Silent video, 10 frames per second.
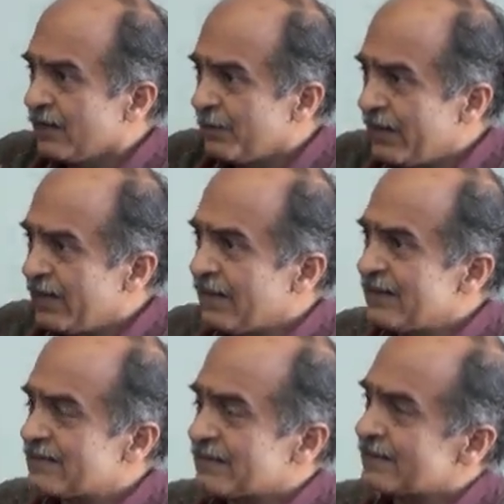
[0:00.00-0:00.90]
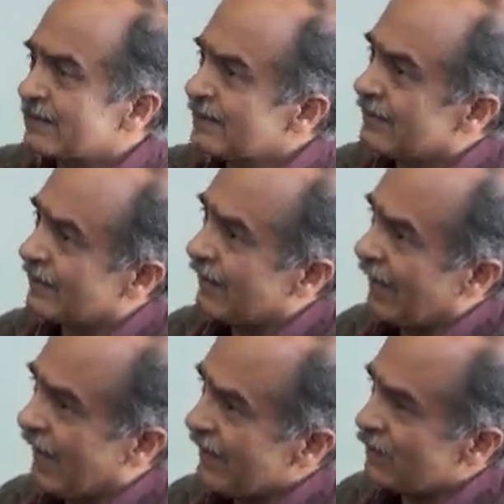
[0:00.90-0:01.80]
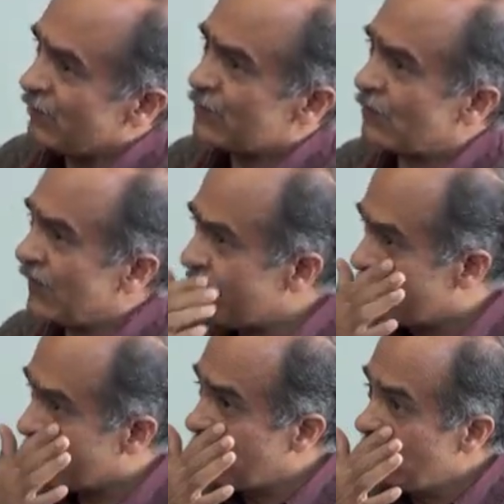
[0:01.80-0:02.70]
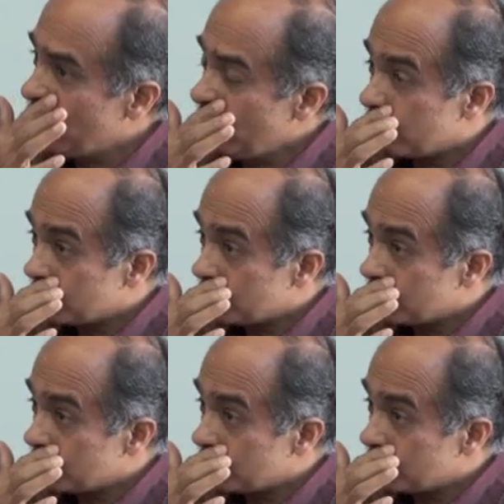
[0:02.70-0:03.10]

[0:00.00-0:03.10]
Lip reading: The bidders are usually few